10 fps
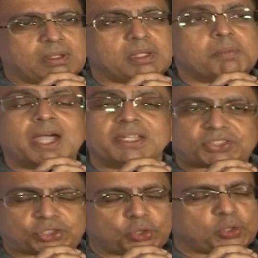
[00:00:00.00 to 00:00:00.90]
the
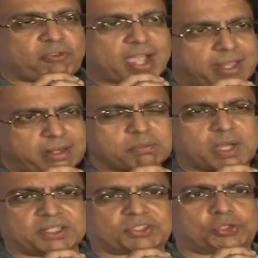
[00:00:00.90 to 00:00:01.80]
maestro, the violin
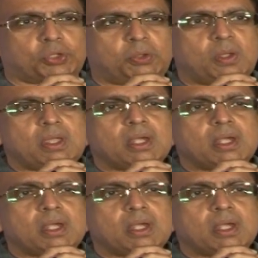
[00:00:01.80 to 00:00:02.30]
maestro,